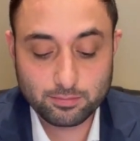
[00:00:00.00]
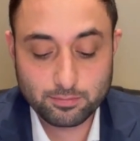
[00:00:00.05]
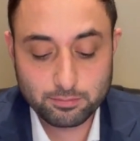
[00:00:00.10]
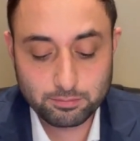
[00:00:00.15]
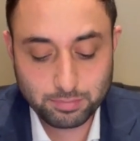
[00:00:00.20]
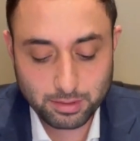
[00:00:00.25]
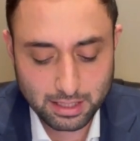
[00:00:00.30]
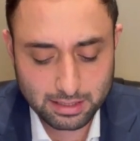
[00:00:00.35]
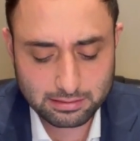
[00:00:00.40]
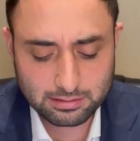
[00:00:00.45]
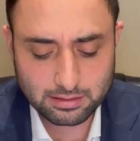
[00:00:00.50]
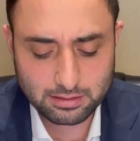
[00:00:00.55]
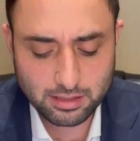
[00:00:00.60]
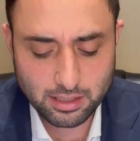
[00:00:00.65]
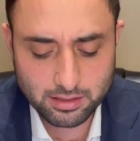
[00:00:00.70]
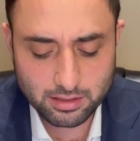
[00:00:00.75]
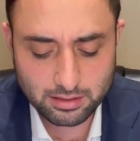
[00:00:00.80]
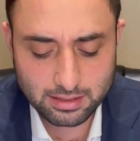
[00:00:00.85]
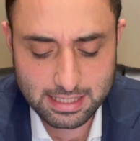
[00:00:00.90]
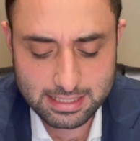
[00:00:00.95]
but
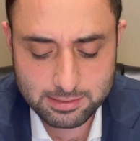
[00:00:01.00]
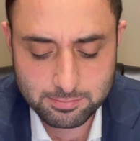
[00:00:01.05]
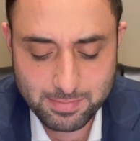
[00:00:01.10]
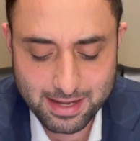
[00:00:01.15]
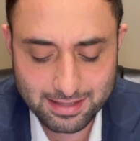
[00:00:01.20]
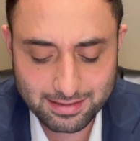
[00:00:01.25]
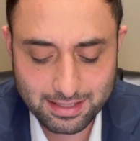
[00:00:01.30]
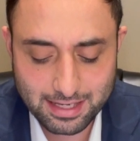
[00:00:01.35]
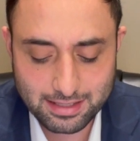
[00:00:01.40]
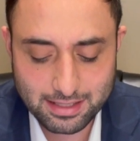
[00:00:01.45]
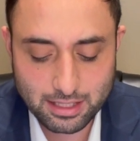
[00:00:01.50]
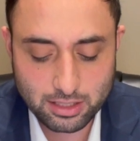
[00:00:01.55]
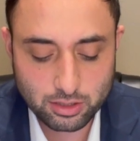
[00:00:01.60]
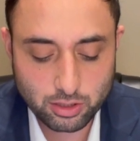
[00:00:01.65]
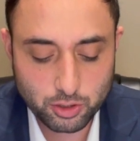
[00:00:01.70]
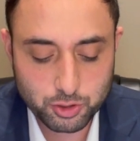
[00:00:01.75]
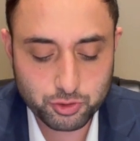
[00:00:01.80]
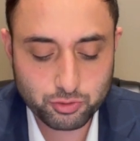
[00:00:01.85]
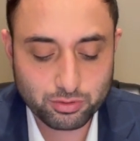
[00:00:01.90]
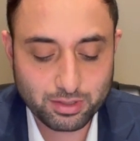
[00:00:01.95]
nonetheless maintained a
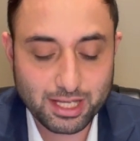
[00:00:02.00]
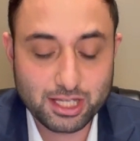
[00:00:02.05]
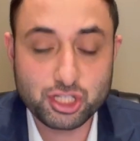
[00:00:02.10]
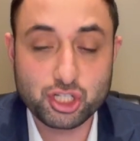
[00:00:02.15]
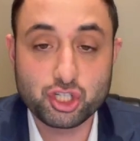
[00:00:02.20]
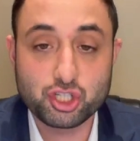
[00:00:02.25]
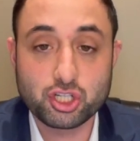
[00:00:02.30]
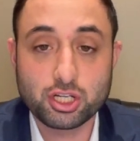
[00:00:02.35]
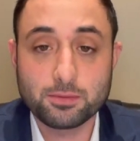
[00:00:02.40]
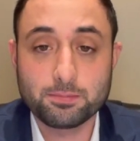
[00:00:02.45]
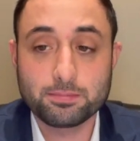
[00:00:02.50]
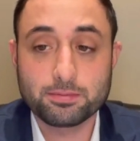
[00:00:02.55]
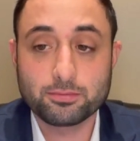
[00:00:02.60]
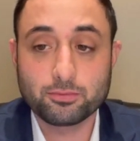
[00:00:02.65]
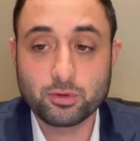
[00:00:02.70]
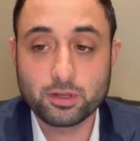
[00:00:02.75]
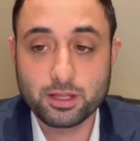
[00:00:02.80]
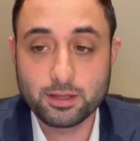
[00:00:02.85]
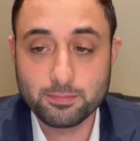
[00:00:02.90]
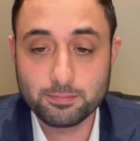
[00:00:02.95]
close relationship
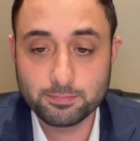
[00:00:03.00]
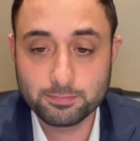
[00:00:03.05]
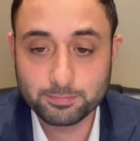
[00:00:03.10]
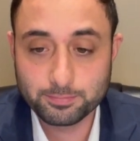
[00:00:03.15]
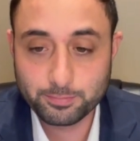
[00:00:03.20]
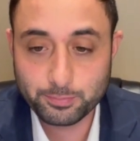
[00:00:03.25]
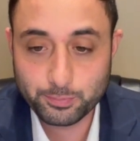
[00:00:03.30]
with him.